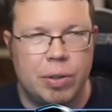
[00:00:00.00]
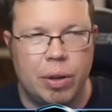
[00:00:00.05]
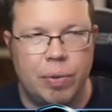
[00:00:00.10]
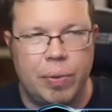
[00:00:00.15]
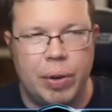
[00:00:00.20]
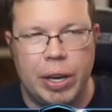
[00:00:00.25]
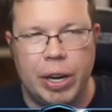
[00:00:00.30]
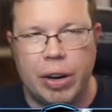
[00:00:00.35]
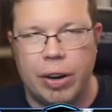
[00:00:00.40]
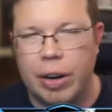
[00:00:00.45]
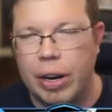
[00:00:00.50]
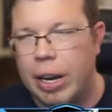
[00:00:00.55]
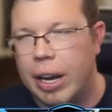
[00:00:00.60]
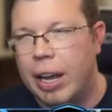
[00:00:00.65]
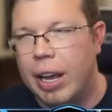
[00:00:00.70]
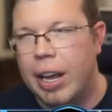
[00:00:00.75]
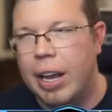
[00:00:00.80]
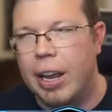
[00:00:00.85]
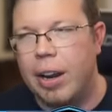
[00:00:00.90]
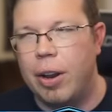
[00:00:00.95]
So I figure
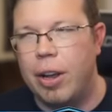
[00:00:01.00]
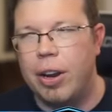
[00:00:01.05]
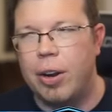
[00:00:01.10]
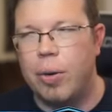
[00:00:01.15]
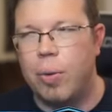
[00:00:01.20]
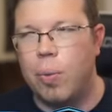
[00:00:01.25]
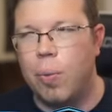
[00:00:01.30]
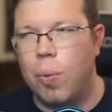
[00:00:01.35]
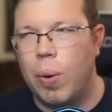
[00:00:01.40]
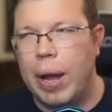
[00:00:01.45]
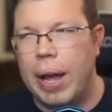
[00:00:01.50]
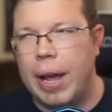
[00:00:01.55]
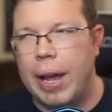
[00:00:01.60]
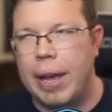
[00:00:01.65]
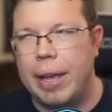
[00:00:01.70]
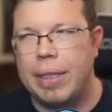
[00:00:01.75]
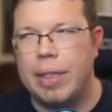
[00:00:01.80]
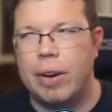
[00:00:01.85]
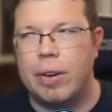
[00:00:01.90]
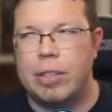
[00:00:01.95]
in a
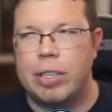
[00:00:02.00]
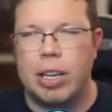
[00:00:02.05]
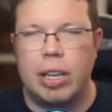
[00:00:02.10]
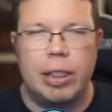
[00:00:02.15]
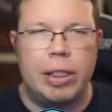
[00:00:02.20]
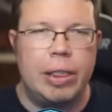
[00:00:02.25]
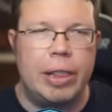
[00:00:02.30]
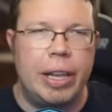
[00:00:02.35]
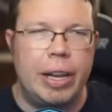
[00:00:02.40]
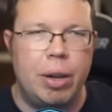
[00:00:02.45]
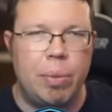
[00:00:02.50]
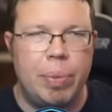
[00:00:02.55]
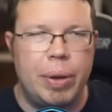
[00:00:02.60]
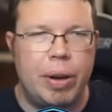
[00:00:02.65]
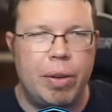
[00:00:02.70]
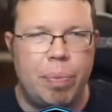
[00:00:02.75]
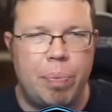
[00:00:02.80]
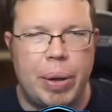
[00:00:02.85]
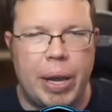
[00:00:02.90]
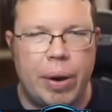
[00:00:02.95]
way there's a little
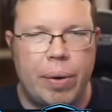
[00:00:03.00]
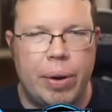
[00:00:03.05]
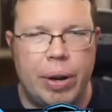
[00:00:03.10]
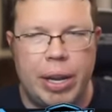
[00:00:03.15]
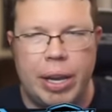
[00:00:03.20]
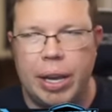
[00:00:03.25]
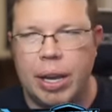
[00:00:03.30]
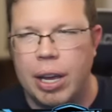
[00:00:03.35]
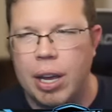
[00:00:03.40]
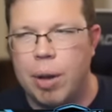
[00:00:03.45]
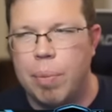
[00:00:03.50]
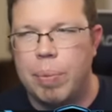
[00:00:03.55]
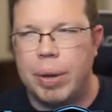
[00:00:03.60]
bit of parity,